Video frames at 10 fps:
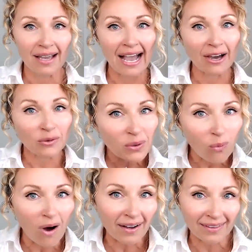
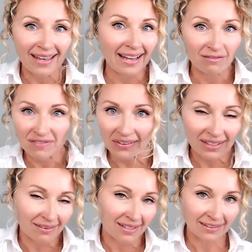walk that very
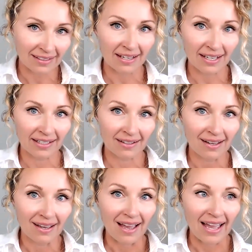thin line
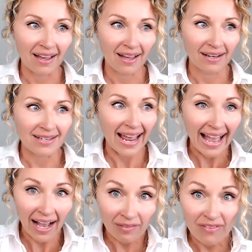and
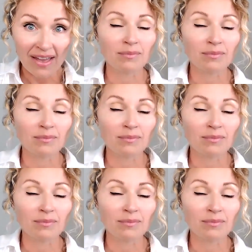have them